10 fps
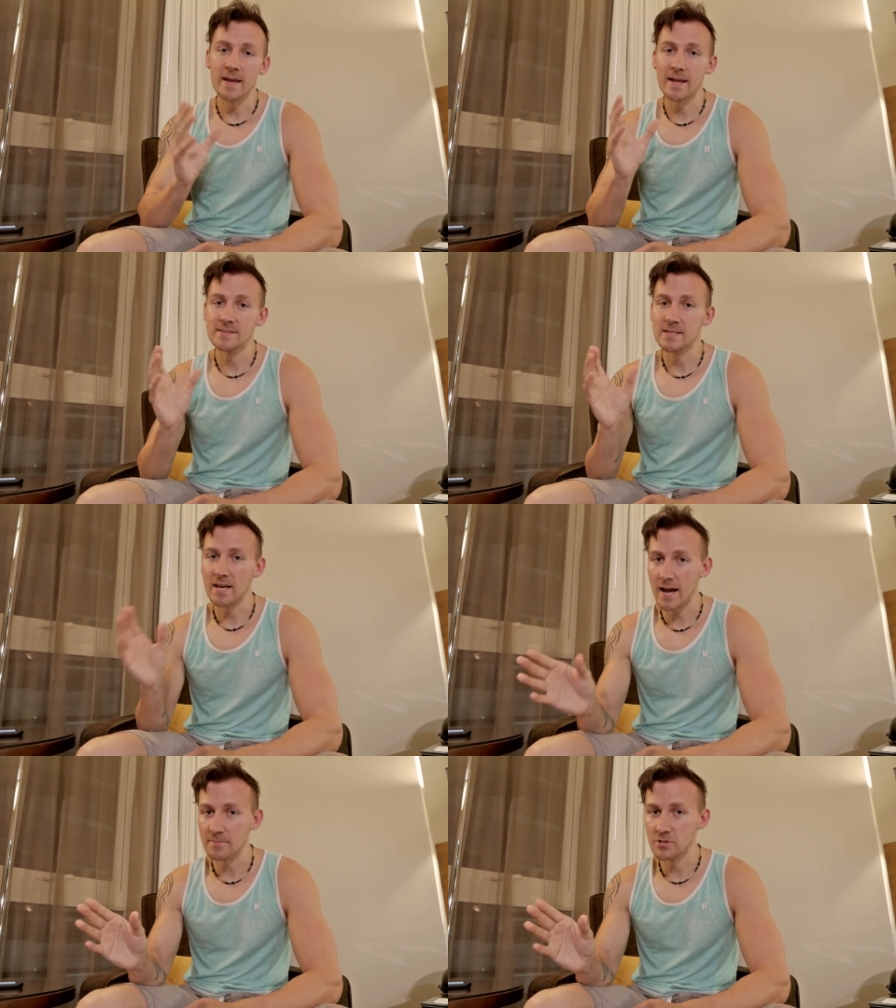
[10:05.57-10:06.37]
it's
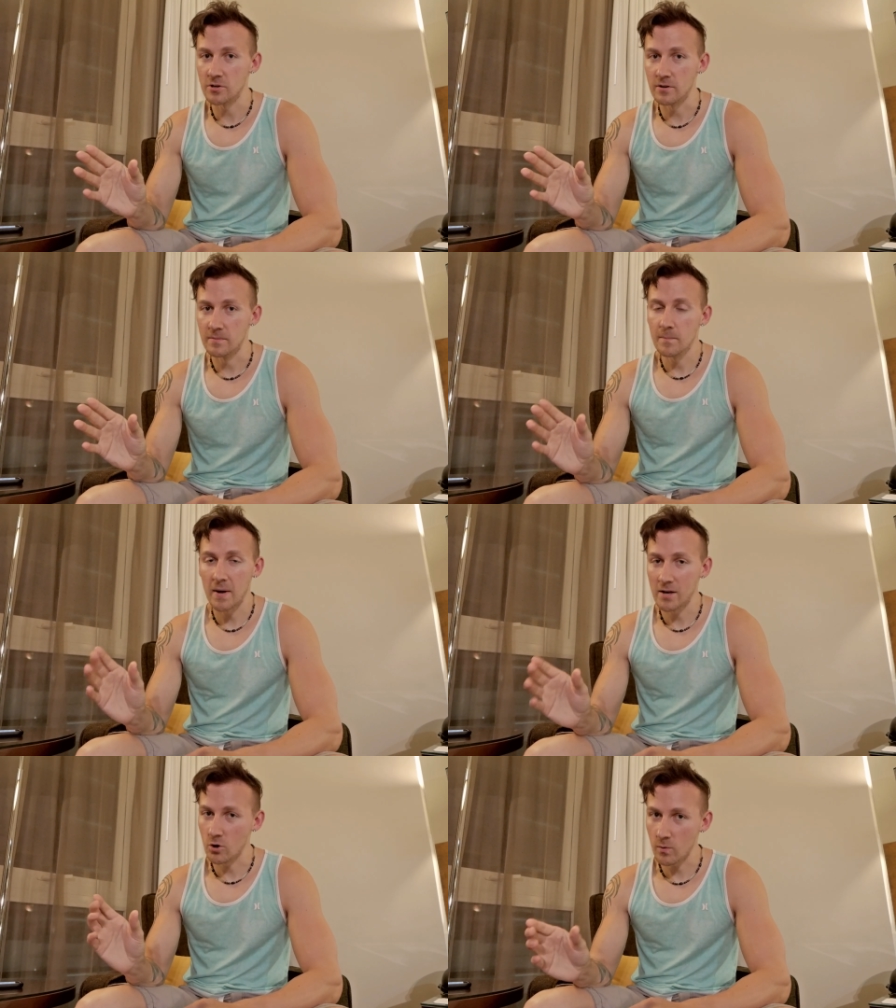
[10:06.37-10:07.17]
captured captured
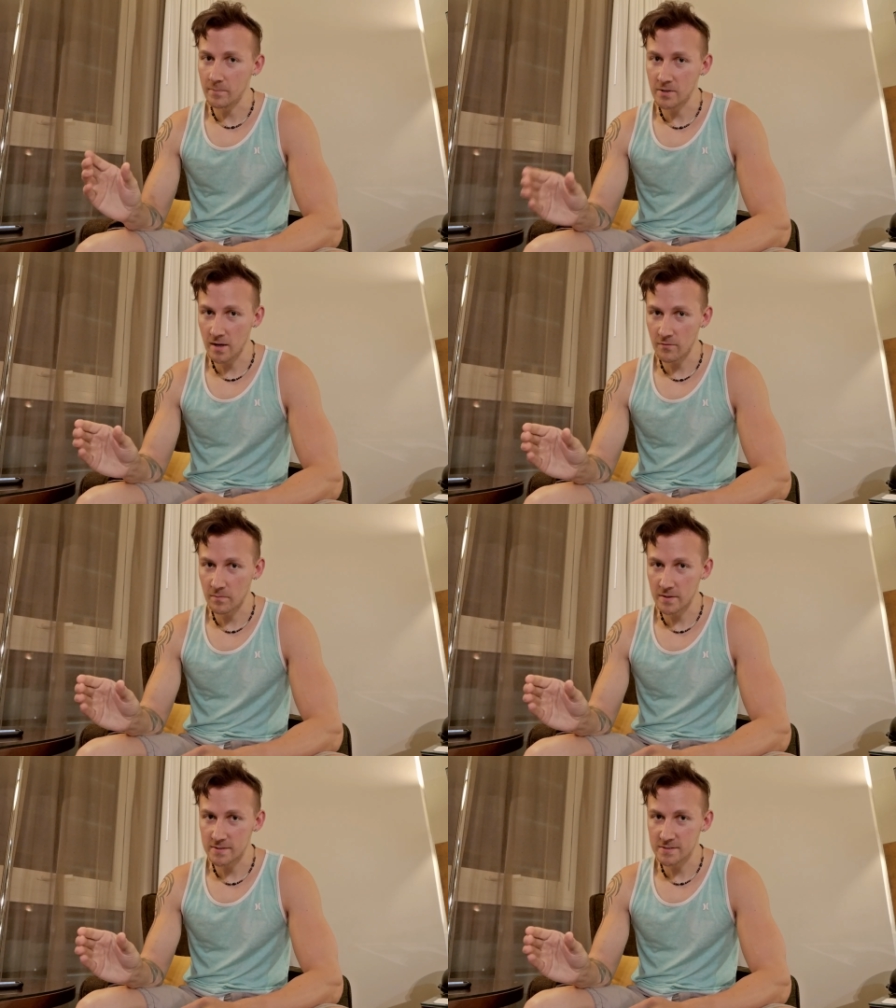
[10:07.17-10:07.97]
by corrupt
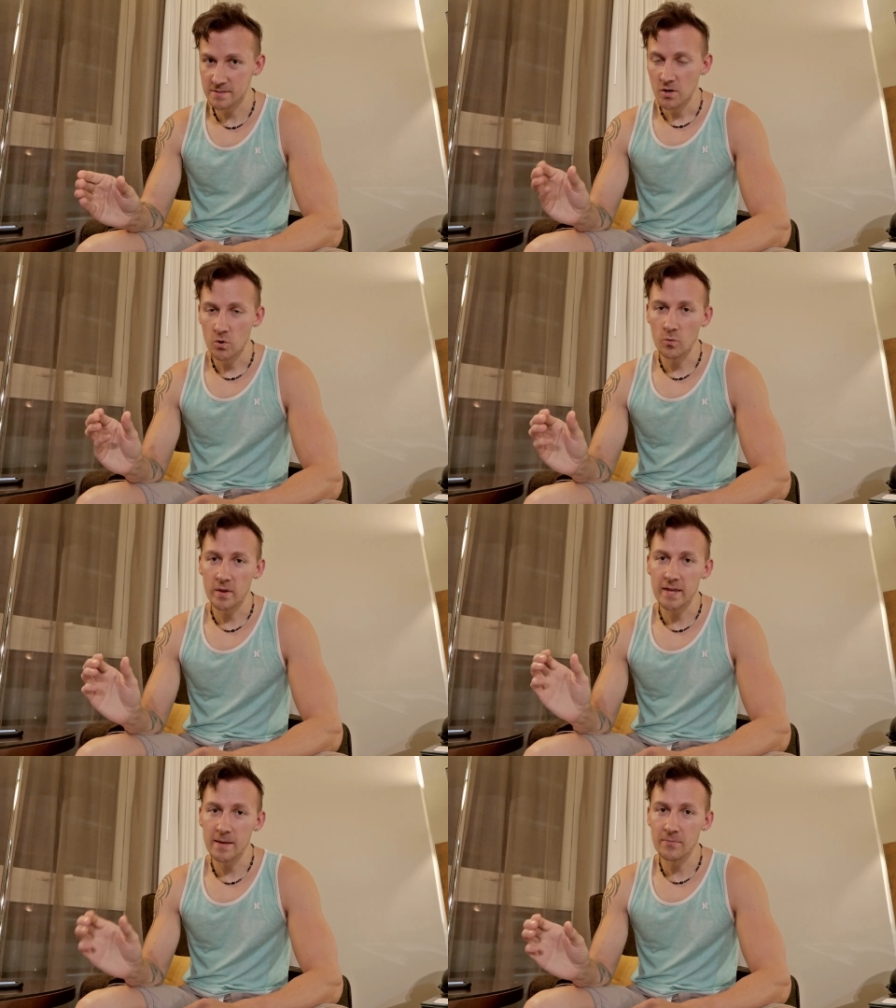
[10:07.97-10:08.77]
governments who
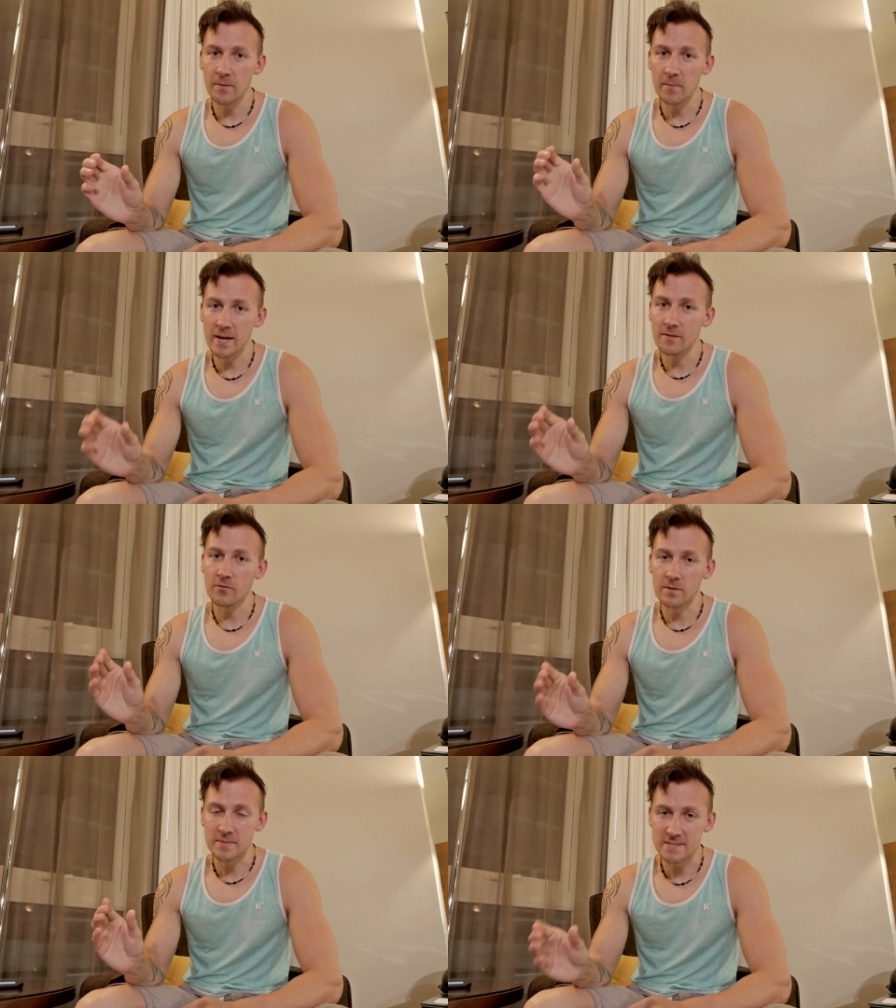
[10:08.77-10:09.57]
keep the money for
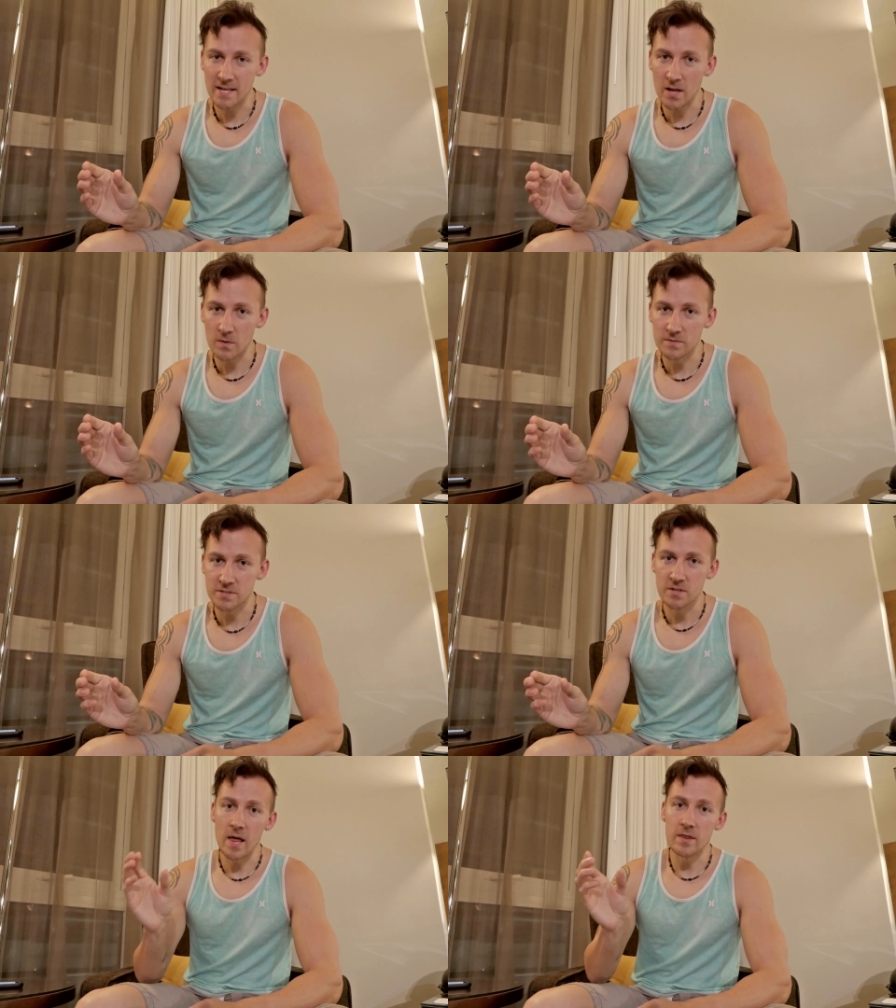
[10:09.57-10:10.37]

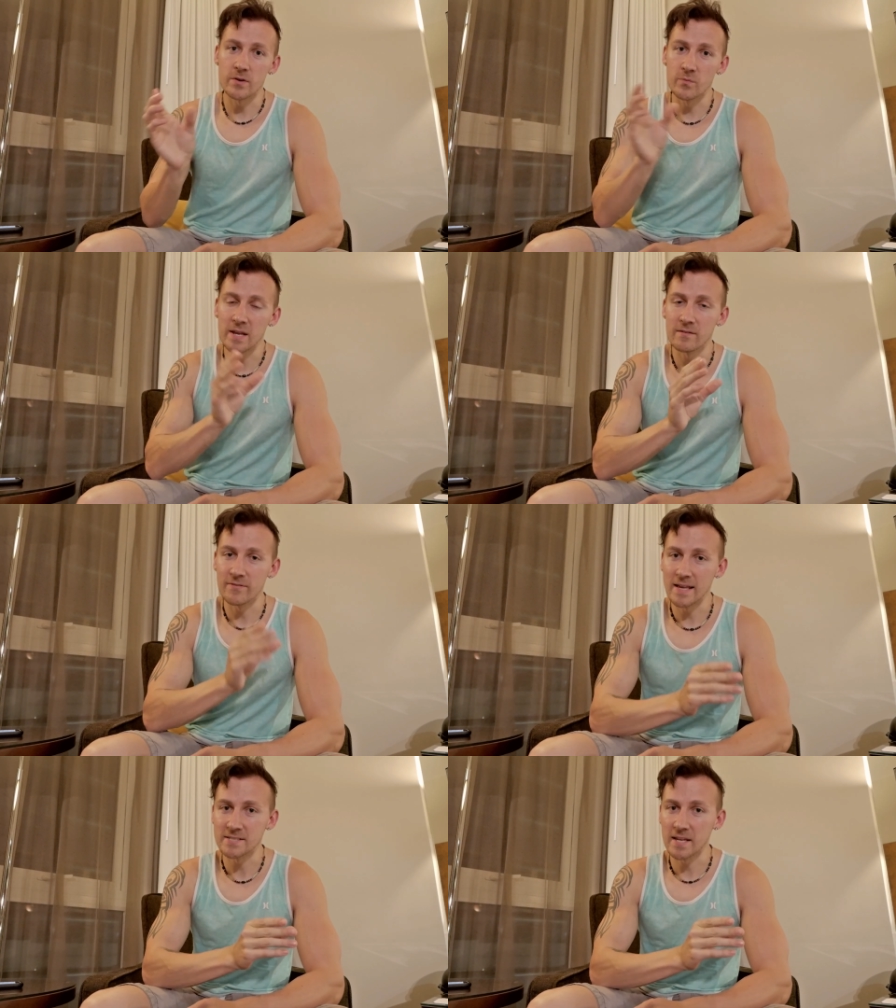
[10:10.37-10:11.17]
themselves rather than
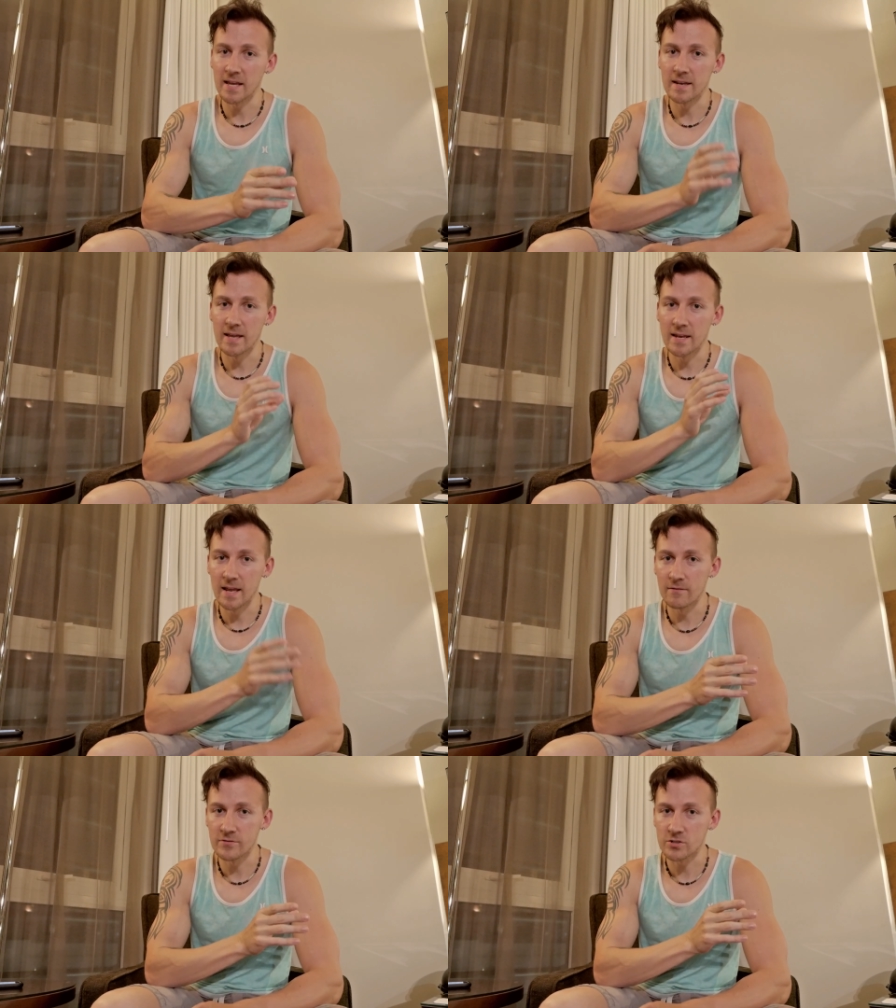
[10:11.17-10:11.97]
reinvesting it in
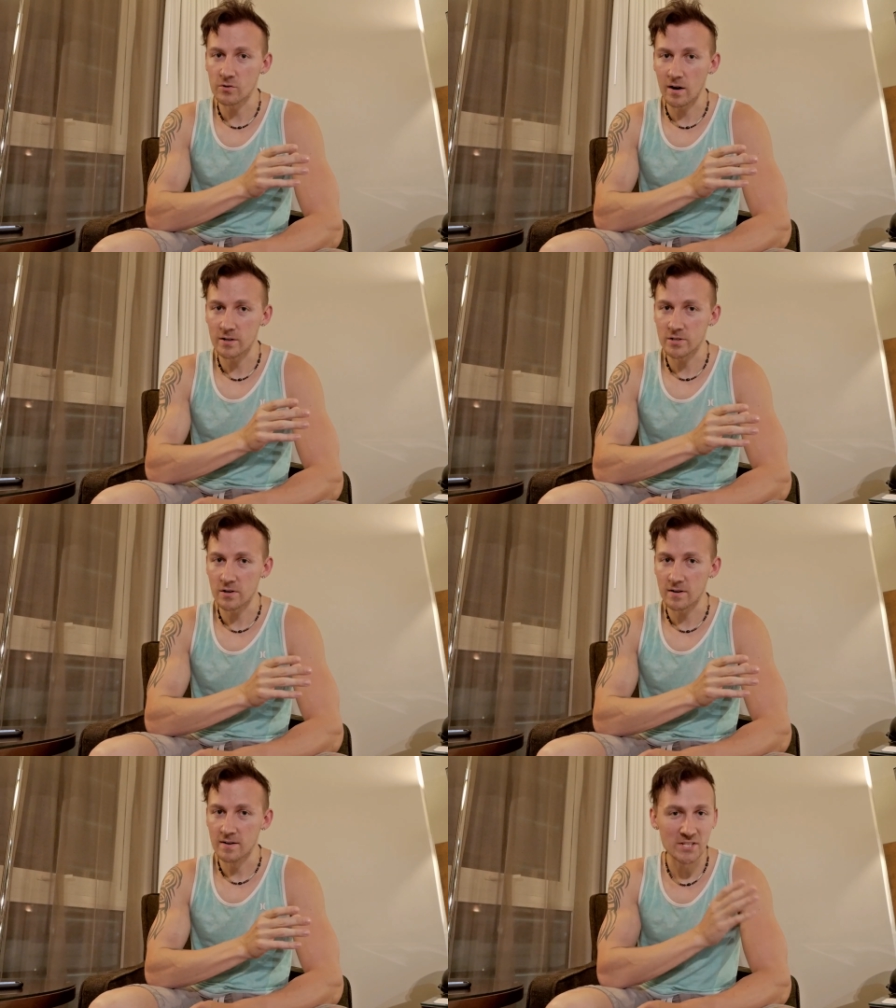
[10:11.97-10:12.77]

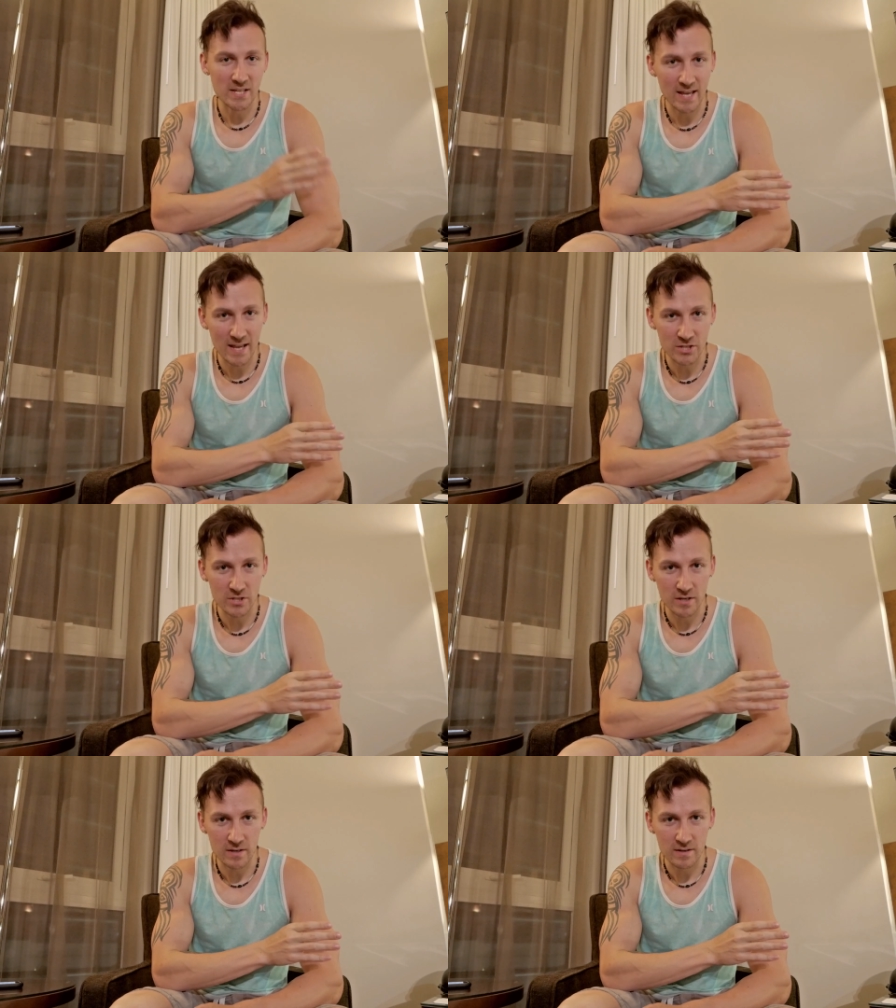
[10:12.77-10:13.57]
infrastructure,
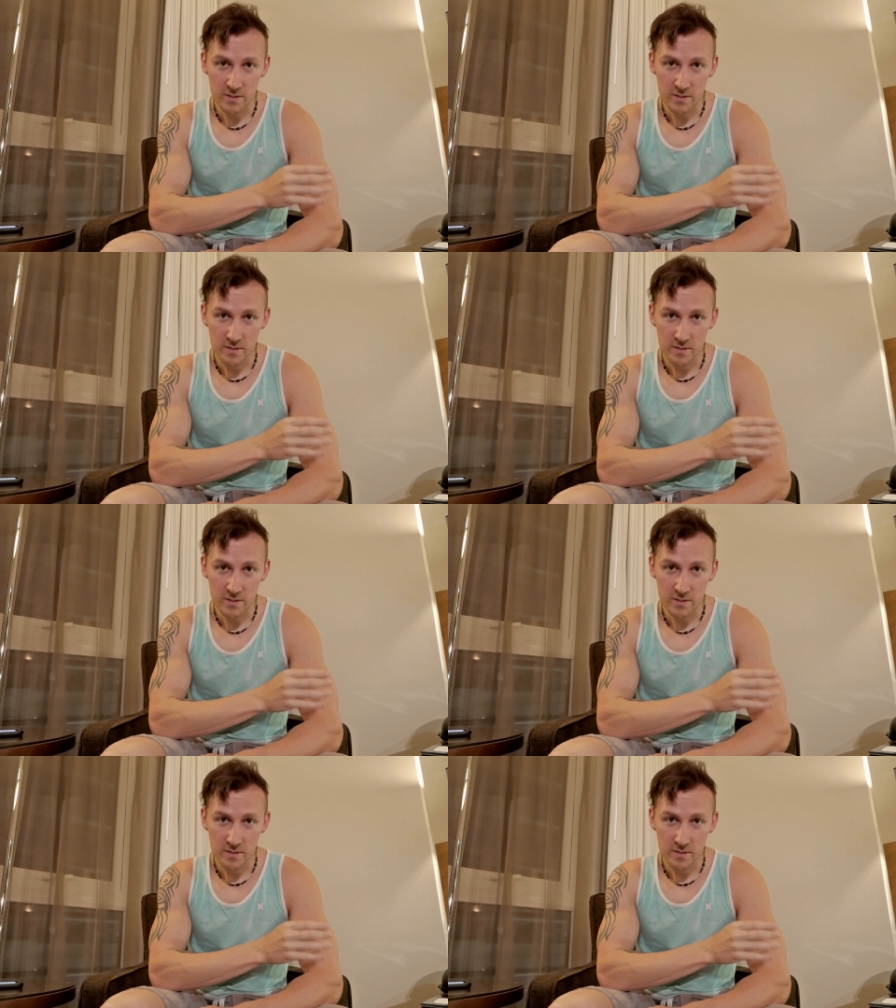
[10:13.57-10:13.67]
education,